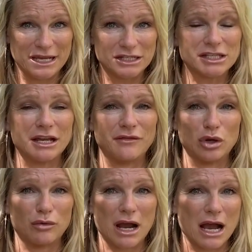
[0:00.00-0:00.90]
beach to give
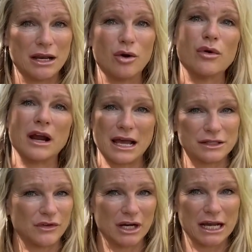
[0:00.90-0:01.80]
you a ride, or
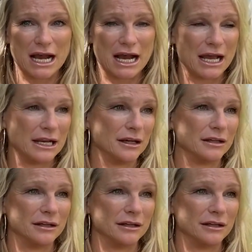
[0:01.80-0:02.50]
ask for a guide.